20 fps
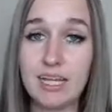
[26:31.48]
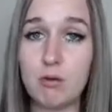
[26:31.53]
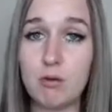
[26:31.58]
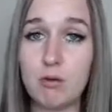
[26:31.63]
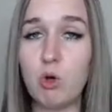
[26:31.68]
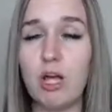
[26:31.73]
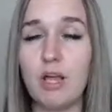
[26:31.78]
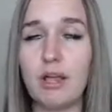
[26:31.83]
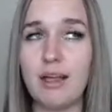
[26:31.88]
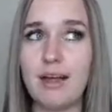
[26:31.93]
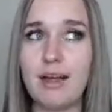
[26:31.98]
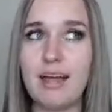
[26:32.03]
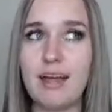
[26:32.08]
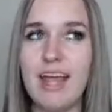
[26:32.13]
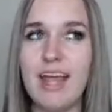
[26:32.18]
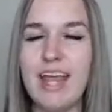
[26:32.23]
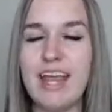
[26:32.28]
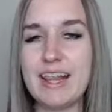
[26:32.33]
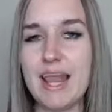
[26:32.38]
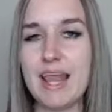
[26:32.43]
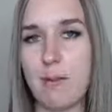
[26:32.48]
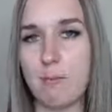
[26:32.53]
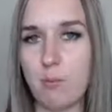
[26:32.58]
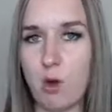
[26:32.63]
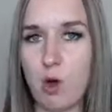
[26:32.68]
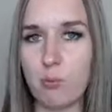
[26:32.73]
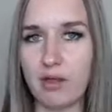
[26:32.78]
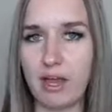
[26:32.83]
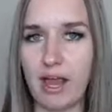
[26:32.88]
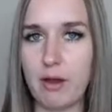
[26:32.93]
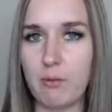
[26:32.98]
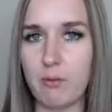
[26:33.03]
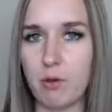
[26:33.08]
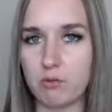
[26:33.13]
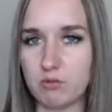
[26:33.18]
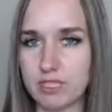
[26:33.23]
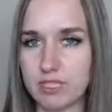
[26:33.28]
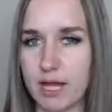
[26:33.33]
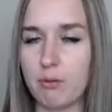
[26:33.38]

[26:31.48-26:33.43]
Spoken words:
Well, in that moment, I won't.